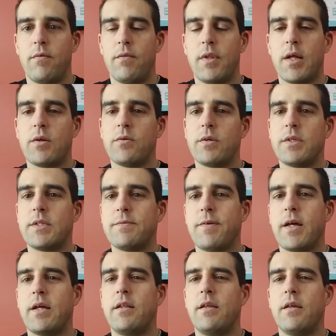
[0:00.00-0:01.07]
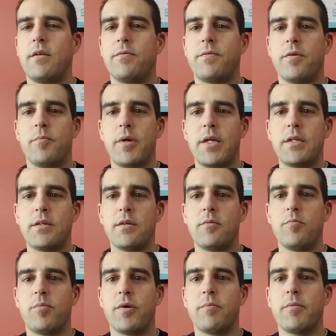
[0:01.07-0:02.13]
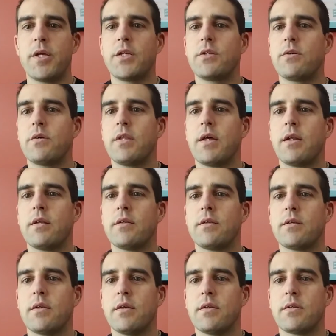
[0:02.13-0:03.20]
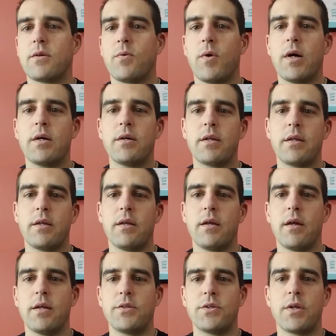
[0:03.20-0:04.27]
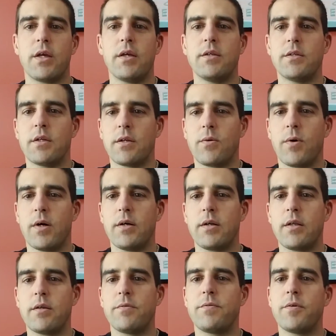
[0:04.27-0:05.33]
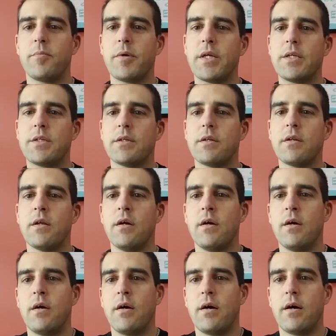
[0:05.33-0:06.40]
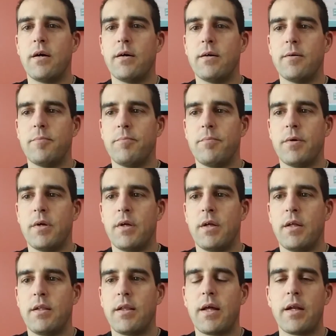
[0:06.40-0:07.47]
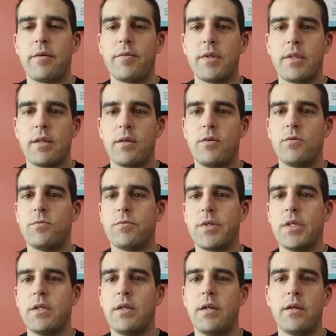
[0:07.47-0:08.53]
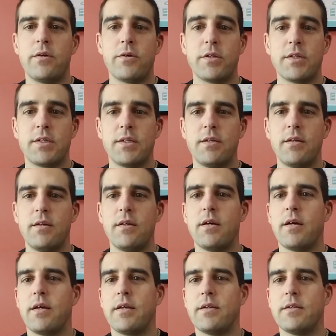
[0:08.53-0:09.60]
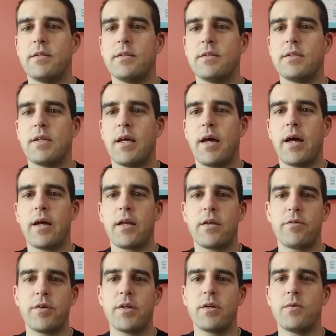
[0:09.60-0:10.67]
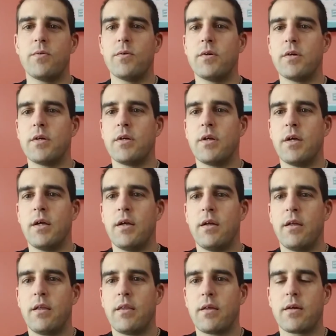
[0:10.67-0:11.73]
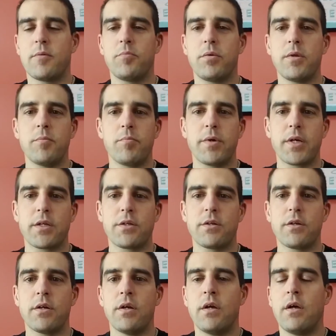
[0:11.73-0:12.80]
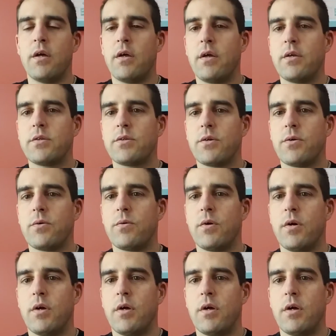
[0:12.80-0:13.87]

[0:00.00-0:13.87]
not only find the information, but make sure that it's quality education, quality information. Not everything you read, hear, or see is accurate or the complete picture. So